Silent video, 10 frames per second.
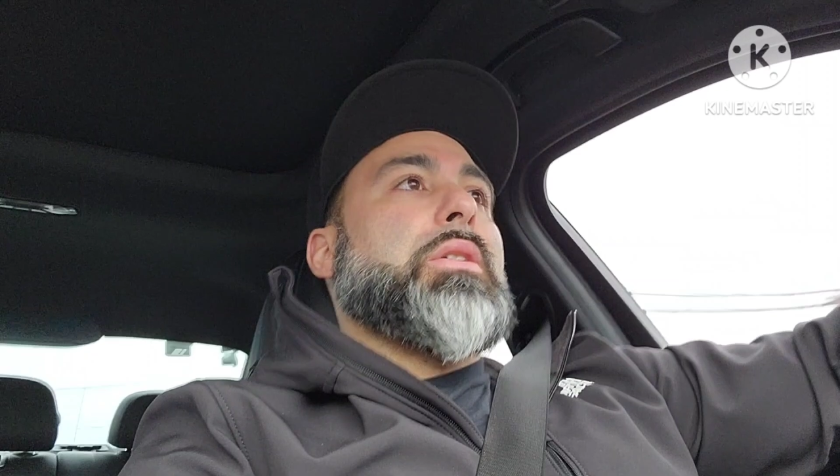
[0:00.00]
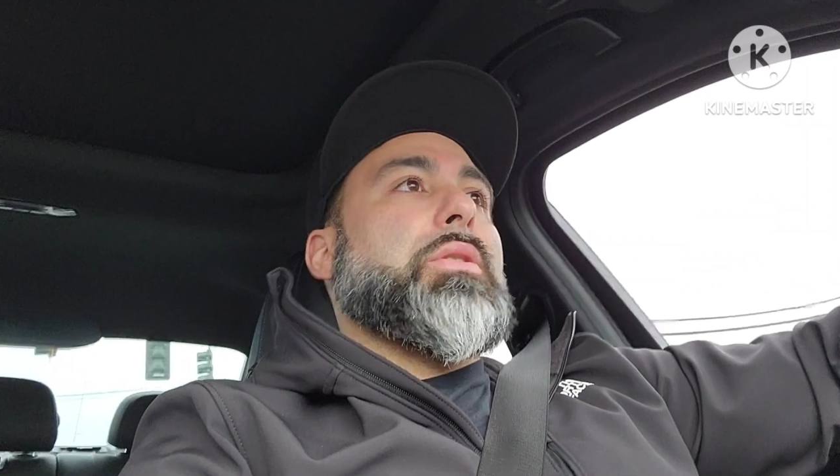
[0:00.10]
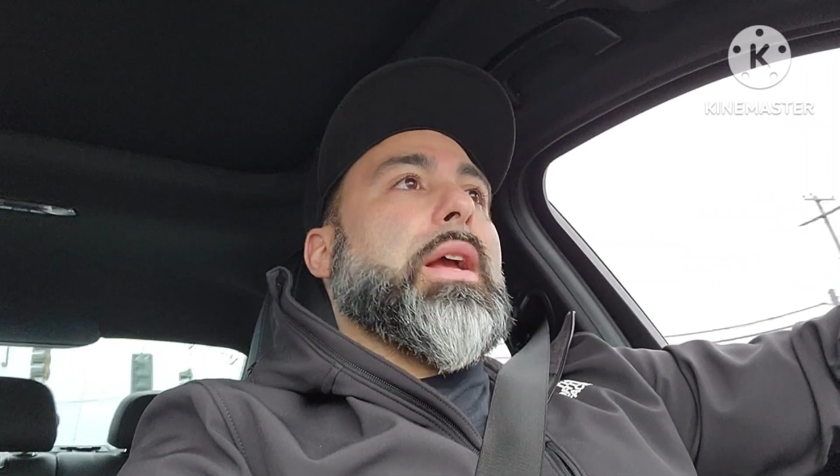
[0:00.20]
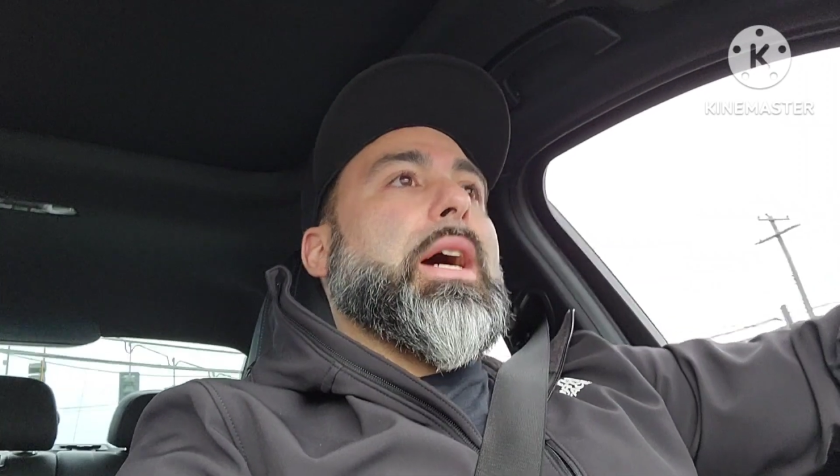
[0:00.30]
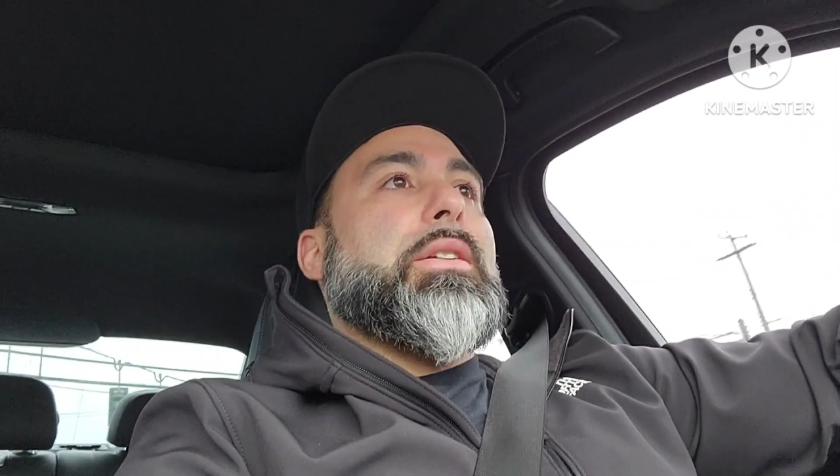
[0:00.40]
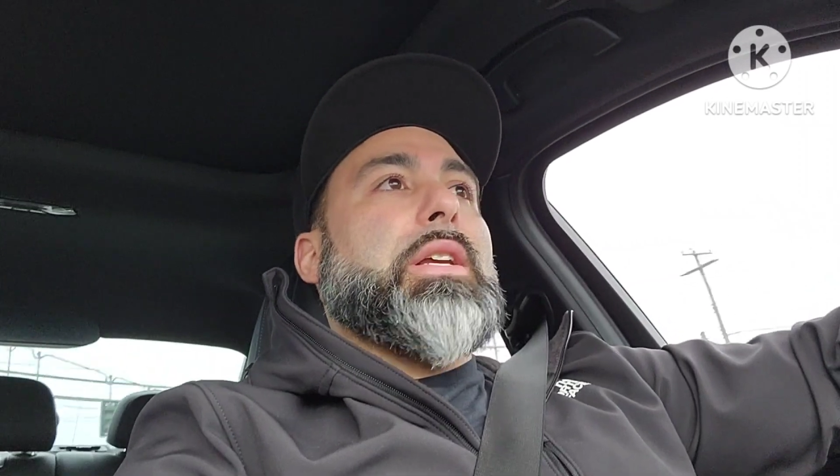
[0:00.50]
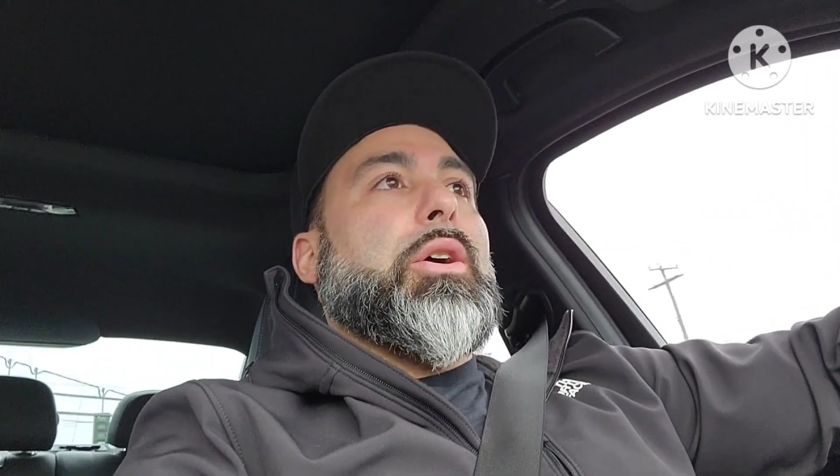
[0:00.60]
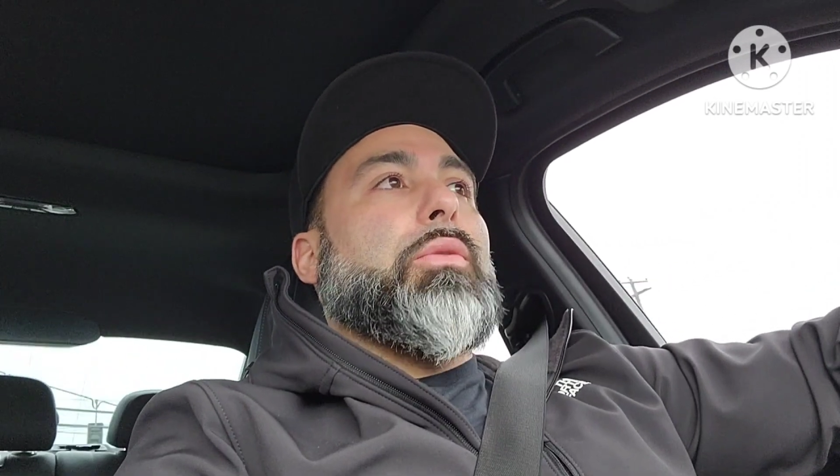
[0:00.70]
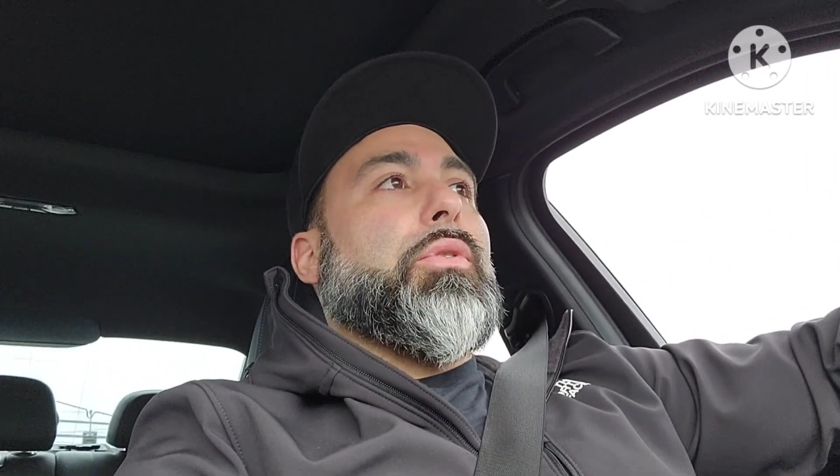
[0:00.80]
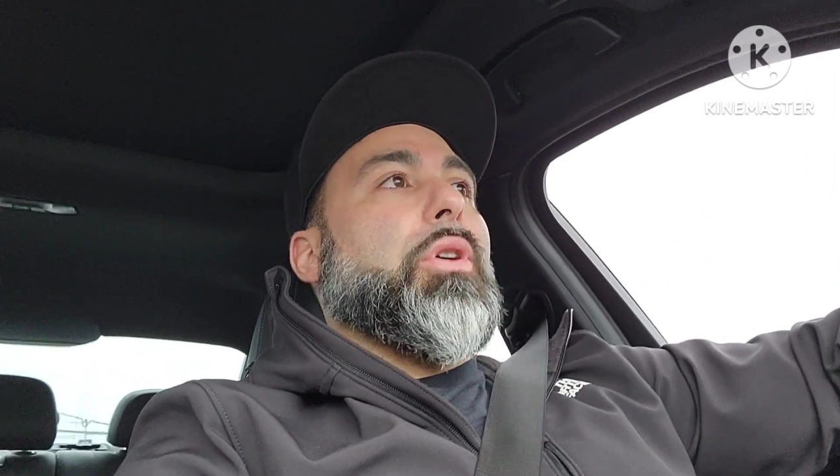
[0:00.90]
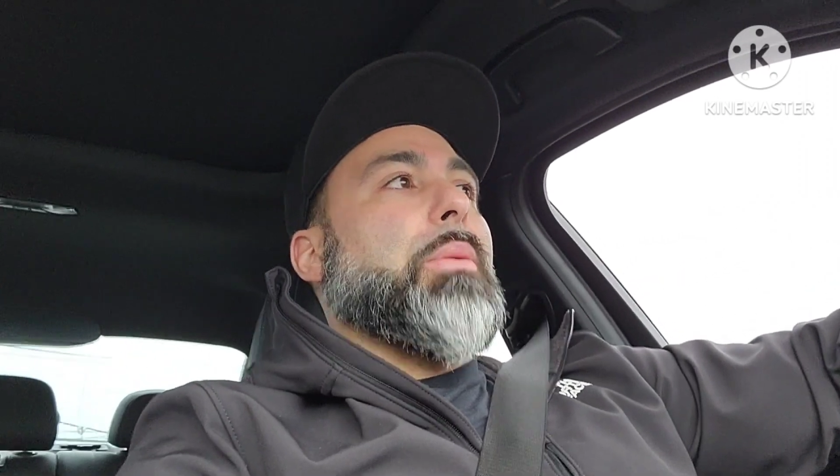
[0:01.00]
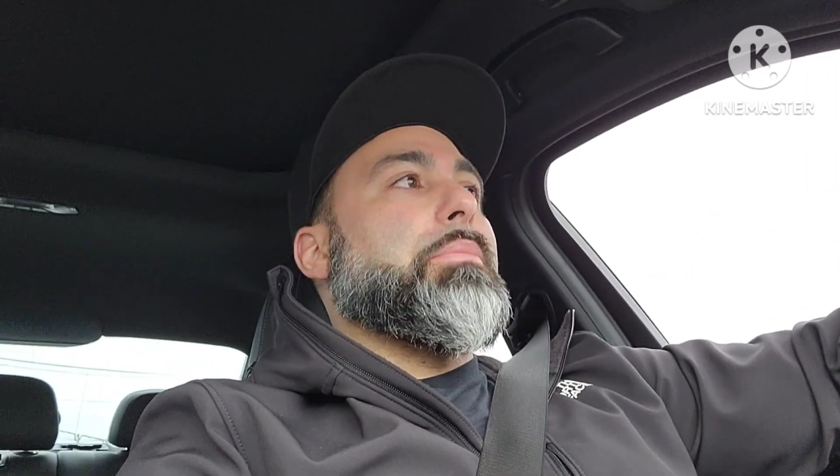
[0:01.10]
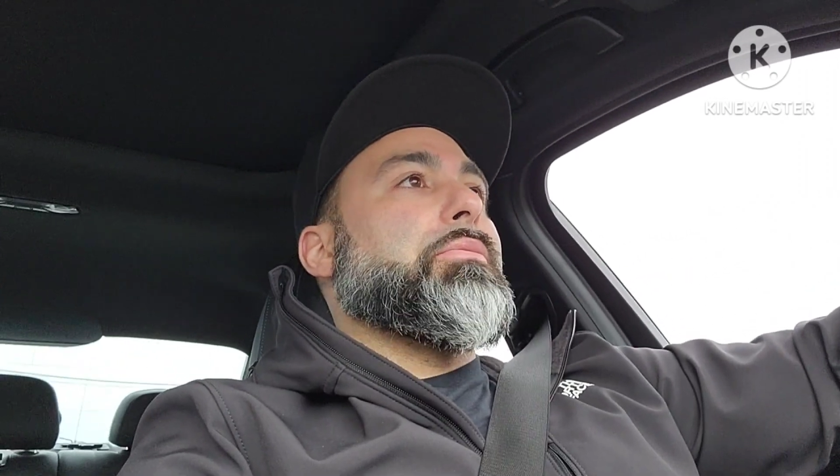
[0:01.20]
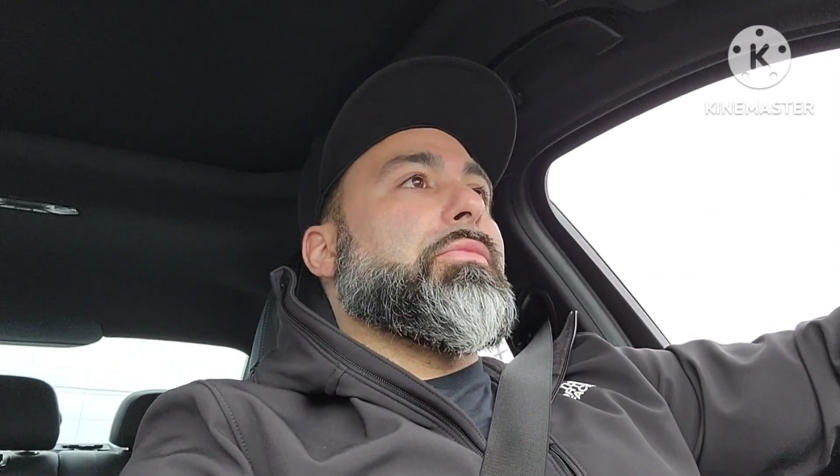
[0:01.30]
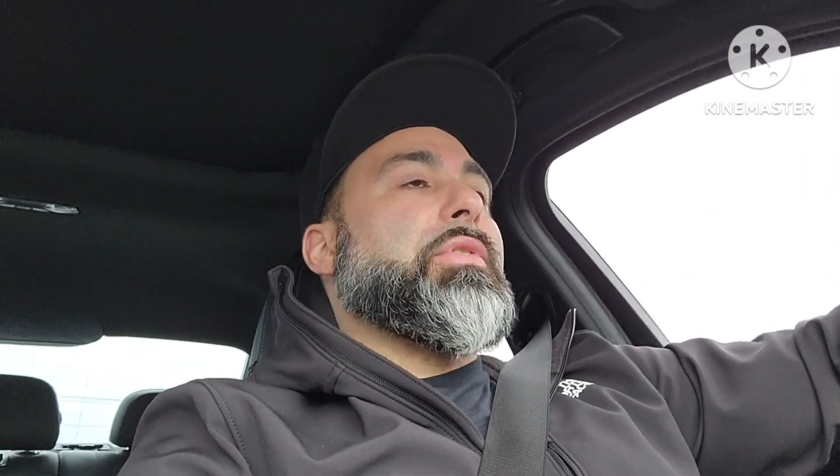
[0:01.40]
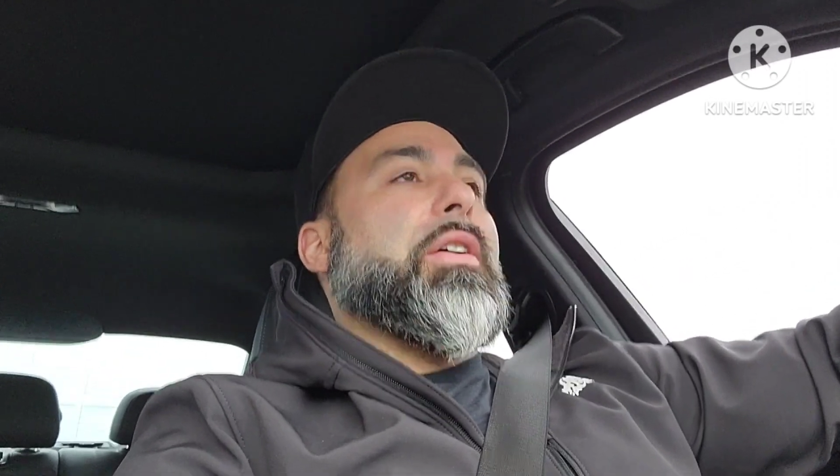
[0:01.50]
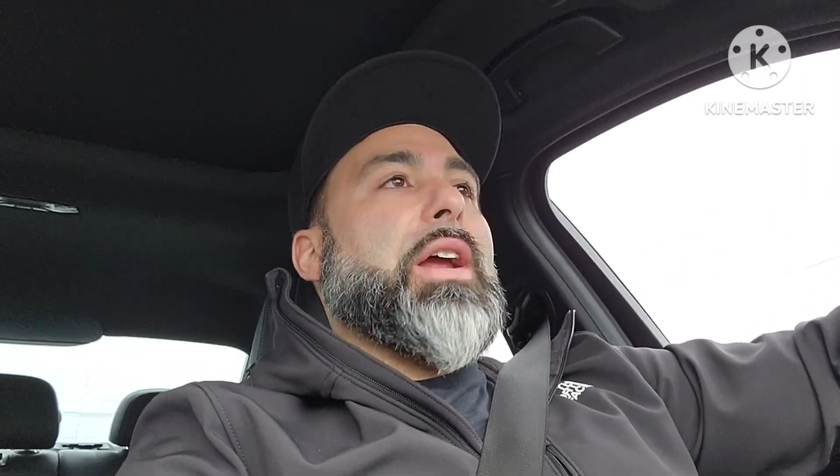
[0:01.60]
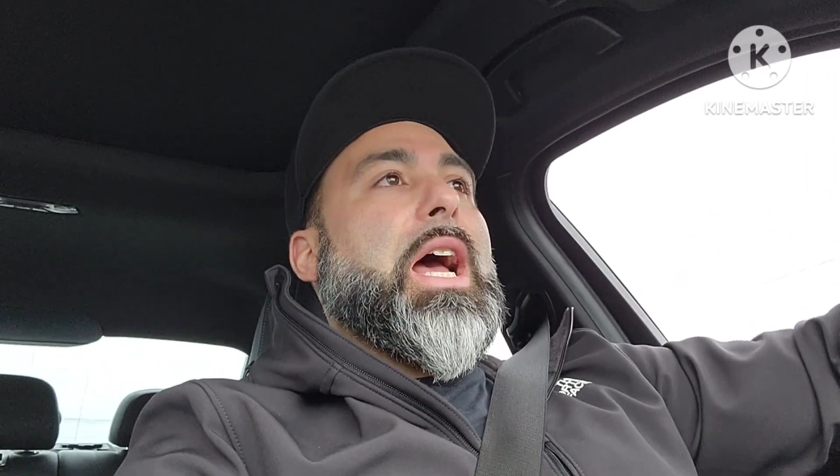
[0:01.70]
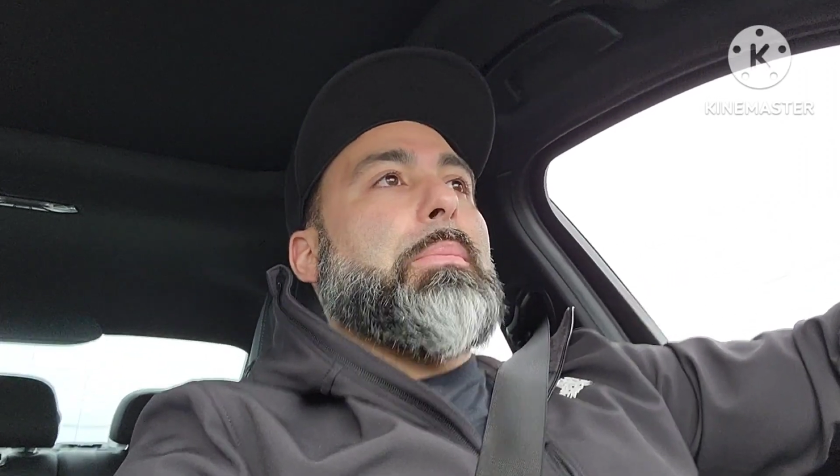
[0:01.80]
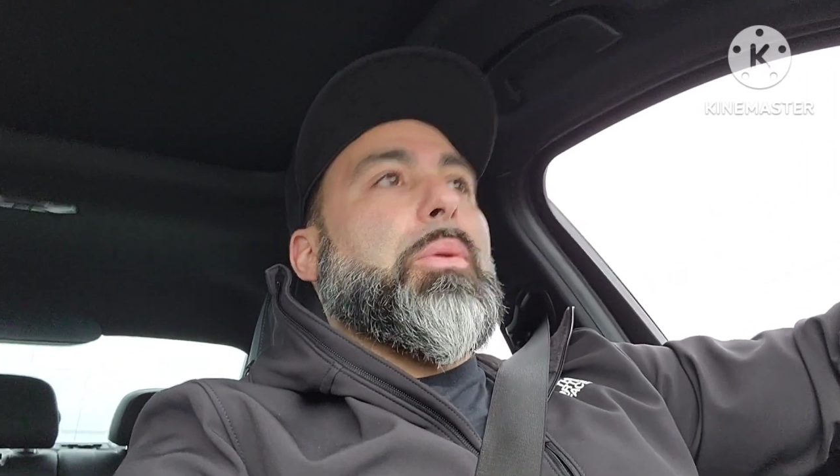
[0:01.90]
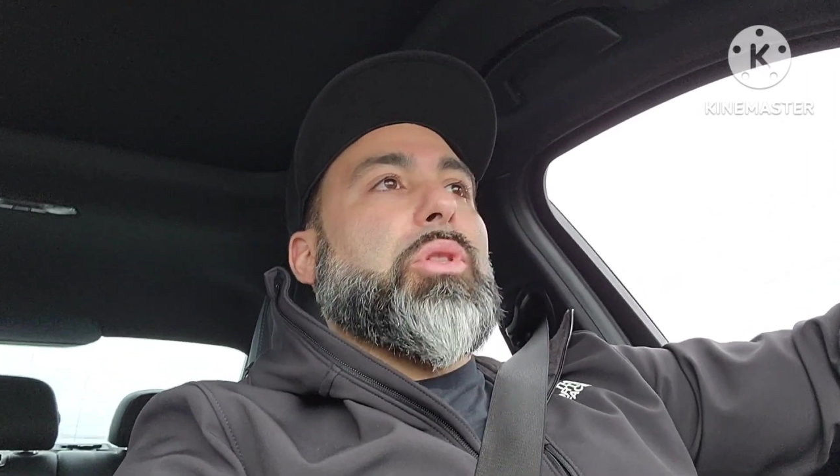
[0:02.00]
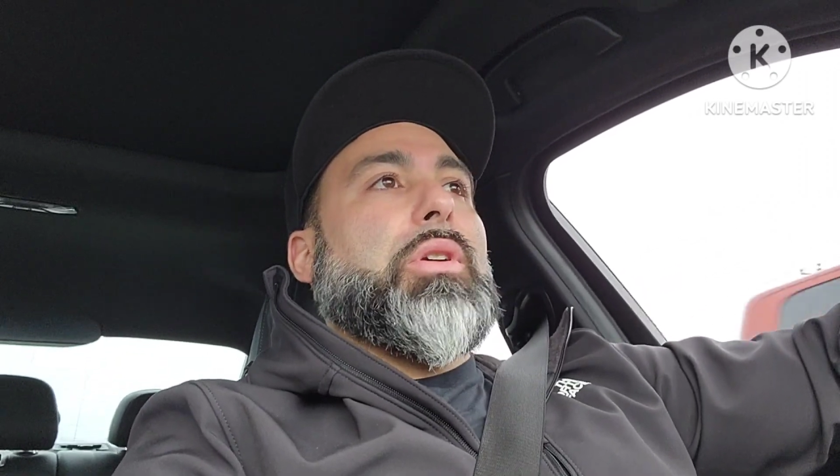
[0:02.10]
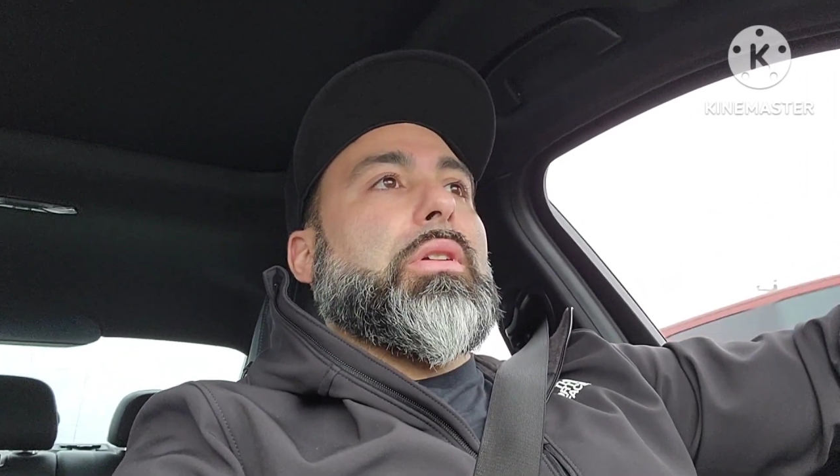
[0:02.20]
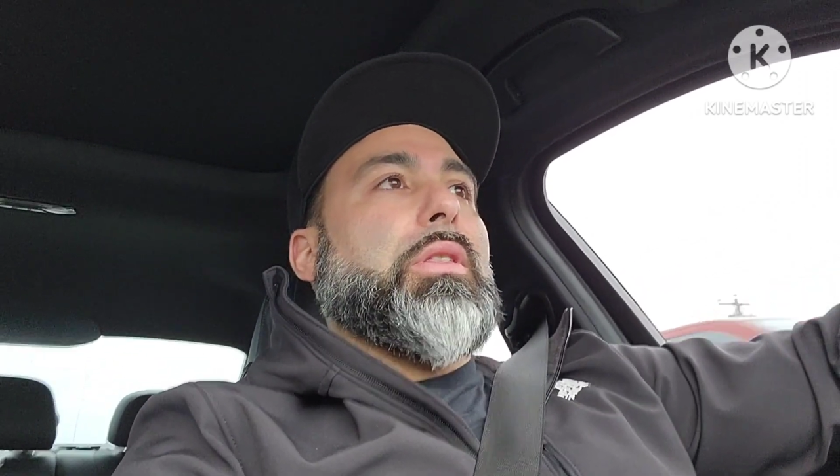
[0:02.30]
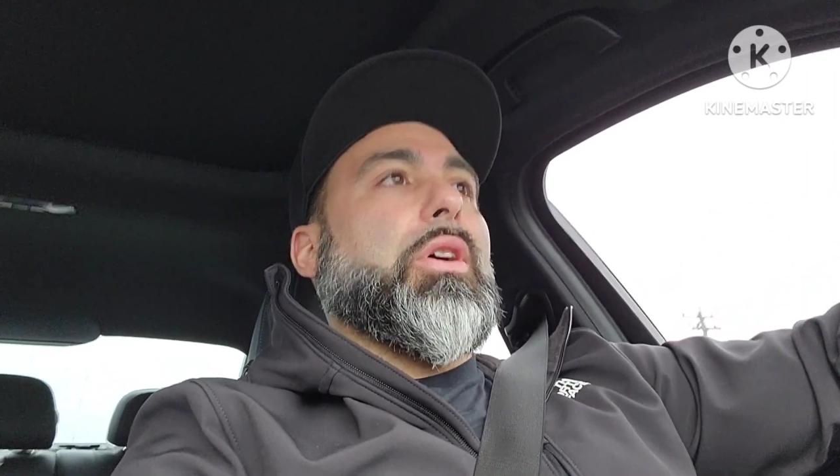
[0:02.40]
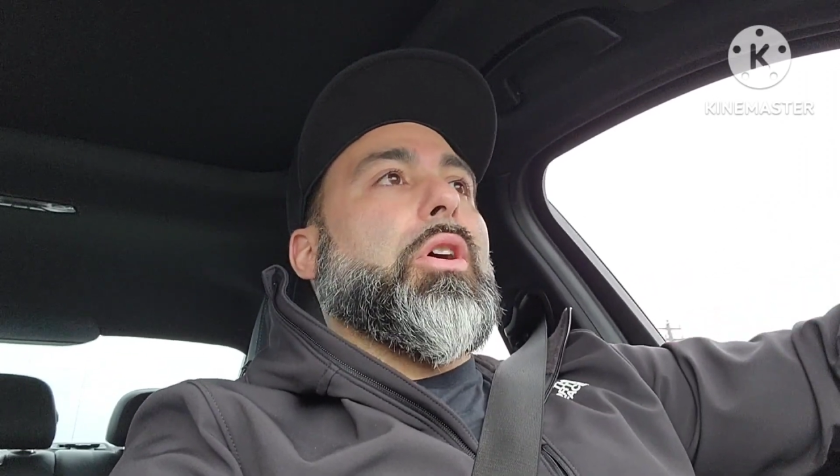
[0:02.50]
So I gotta say, overall, I'm very happy with the